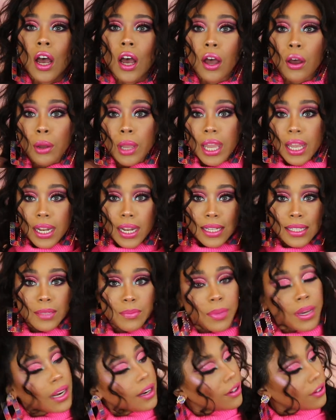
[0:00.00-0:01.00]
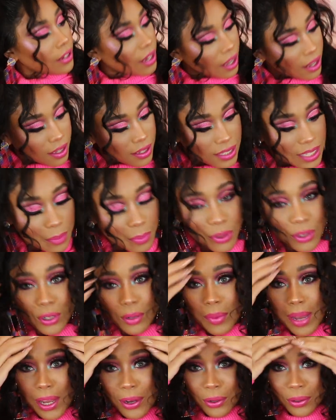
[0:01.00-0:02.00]
Okay, that's better. Yes, I put
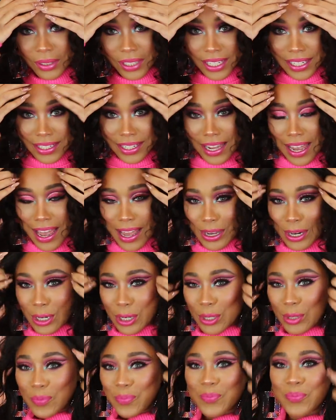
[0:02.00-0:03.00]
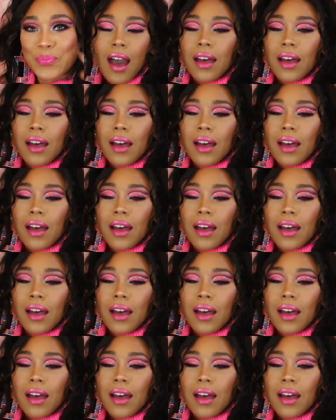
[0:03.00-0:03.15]
on my holy attire.